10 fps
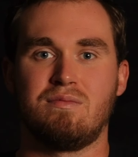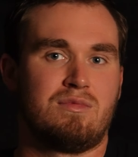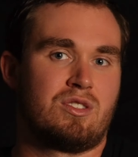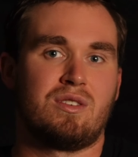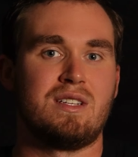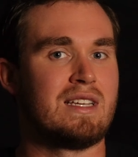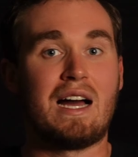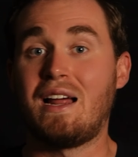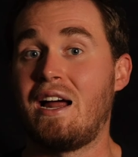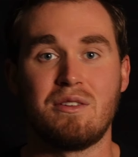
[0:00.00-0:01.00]
screens.
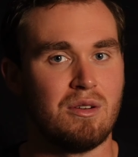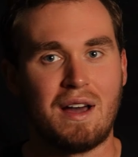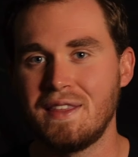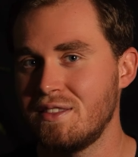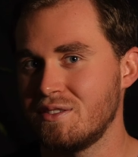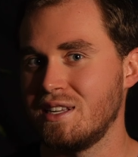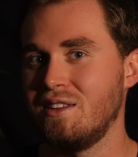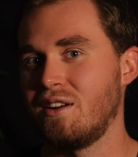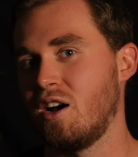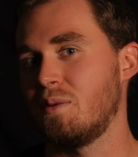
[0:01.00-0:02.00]
I don't know. I think there's a
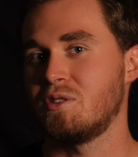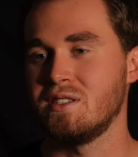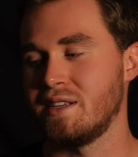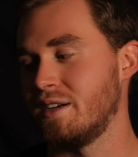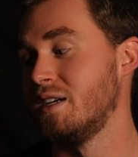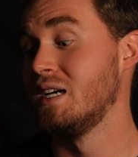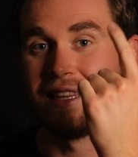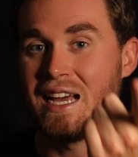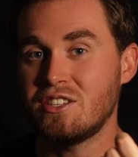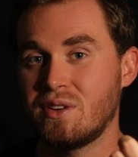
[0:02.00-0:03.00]
lot of options there. The
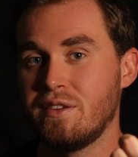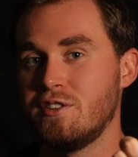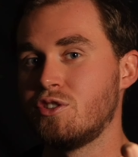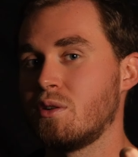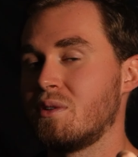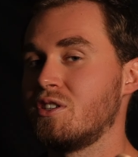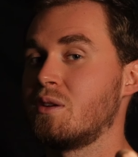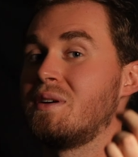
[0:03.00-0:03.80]
last great feature I want to talk